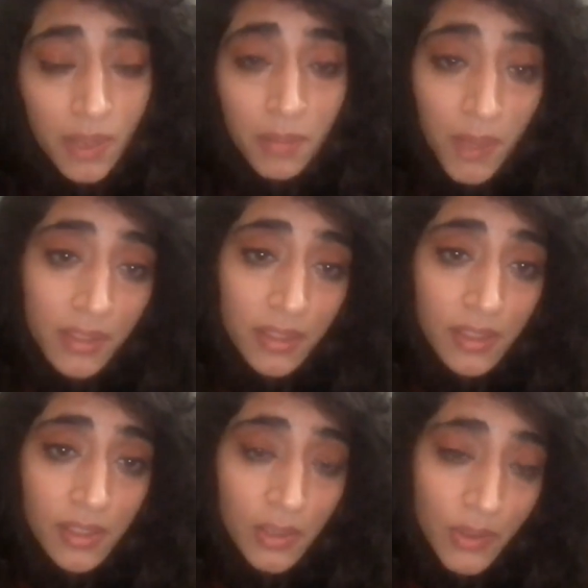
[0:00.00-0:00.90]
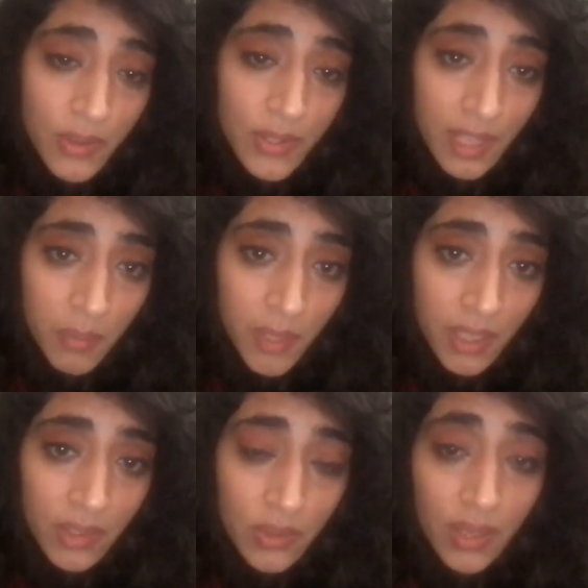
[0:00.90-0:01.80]
mother looks at
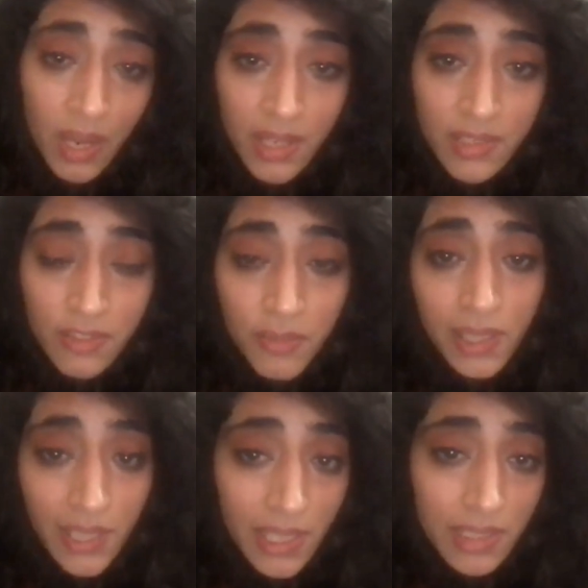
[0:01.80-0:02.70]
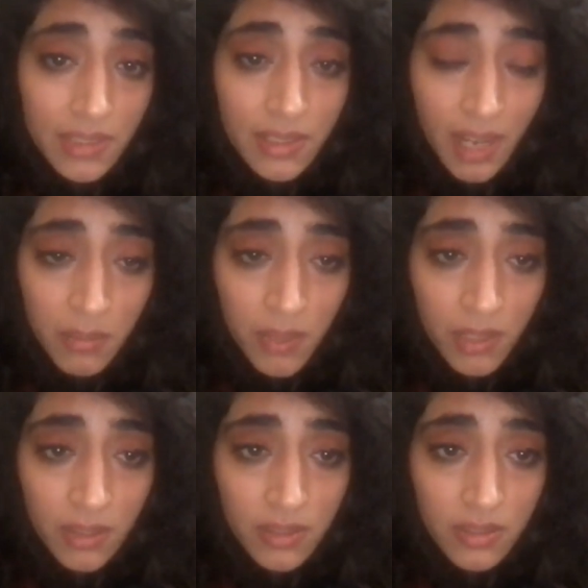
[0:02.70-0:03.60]
me through the eyes of my late
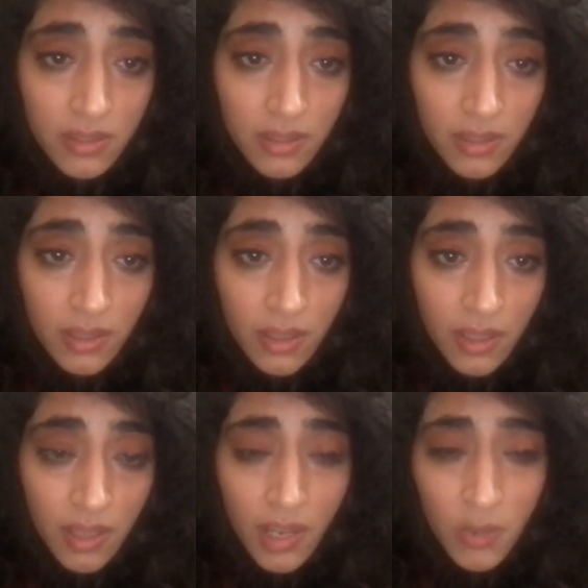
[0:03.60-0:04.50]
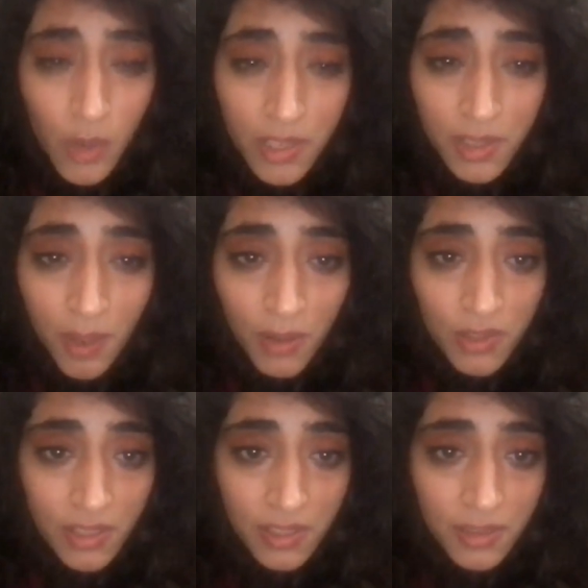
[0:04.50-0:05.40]
grandmother. I worry
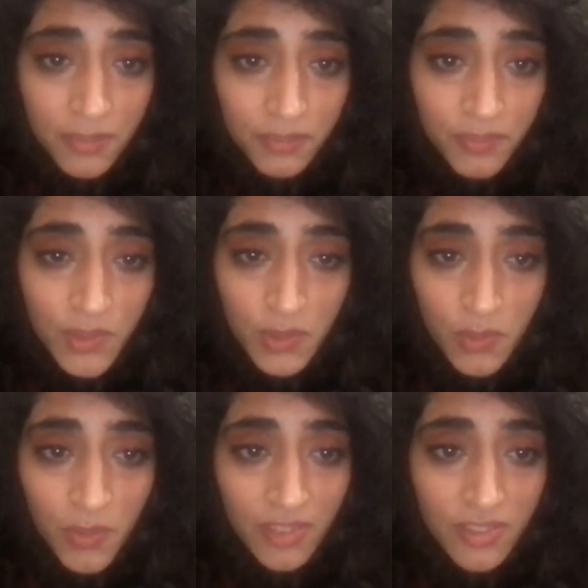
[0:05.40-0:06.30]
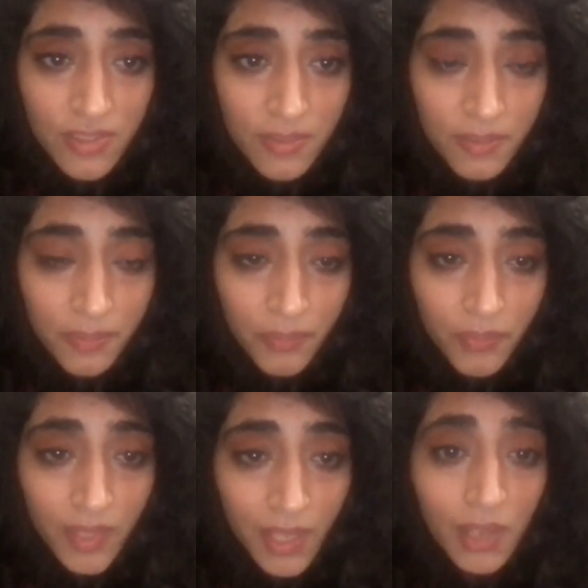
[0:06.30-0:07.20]
about her too much.
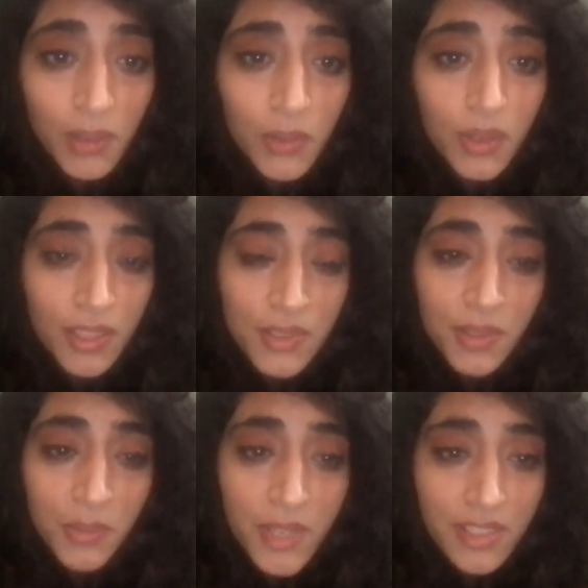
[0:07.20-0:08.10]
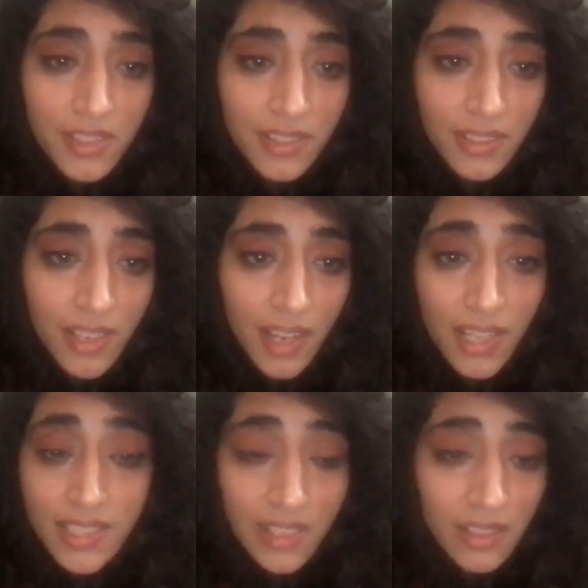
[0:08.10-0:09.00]
Then I look into the mirror.
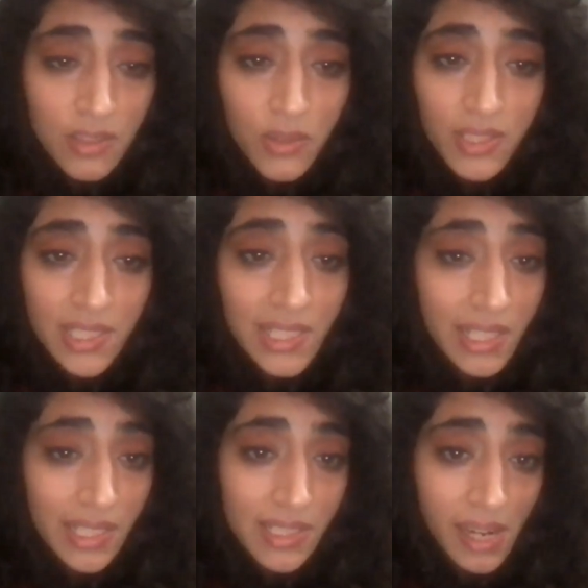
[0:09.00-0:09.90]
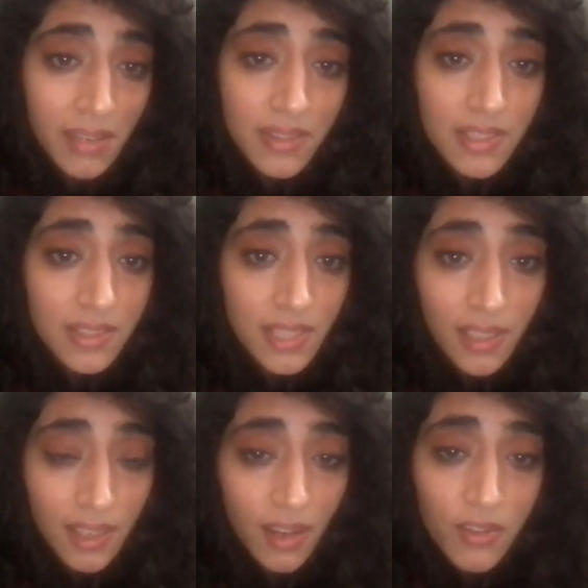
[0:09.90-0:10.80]
I see notorious gray strands
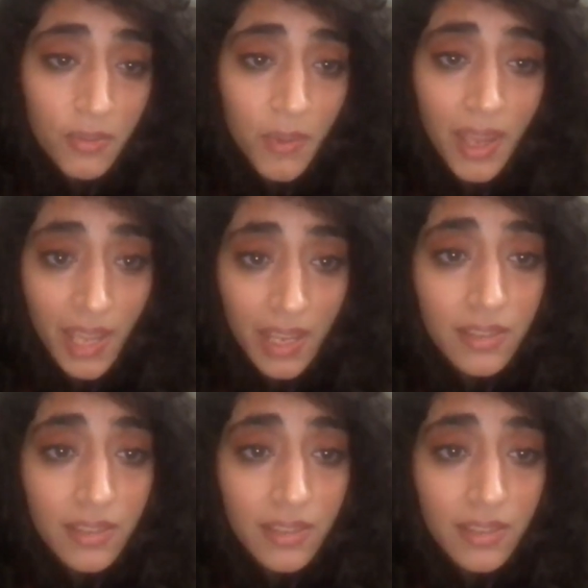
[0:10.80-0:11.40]
sticking out of my head,